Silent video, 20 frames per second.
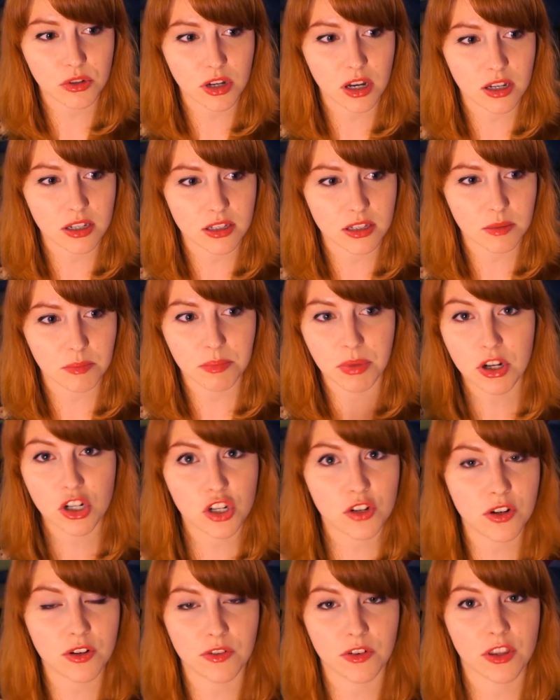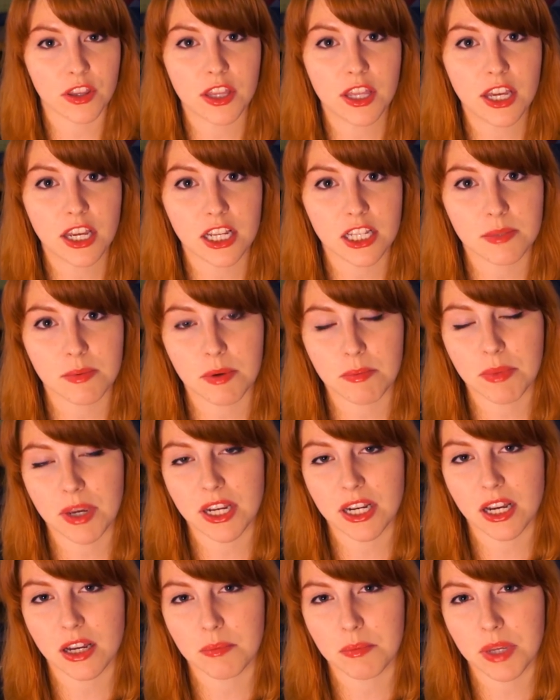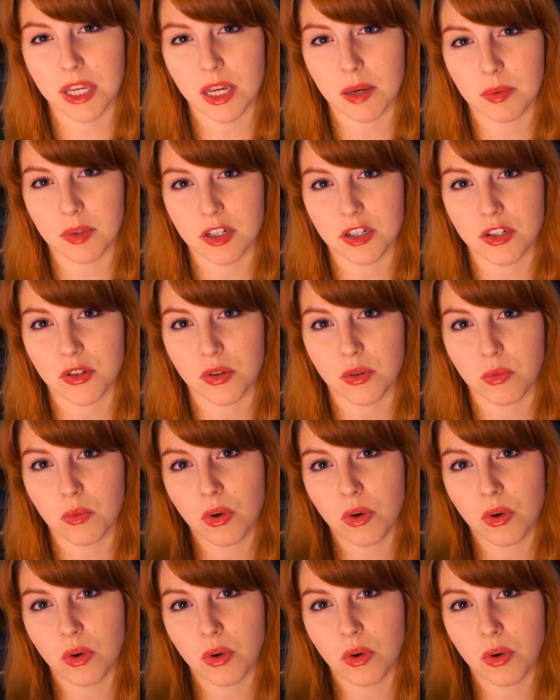does a bunch of different things but may not be able to do the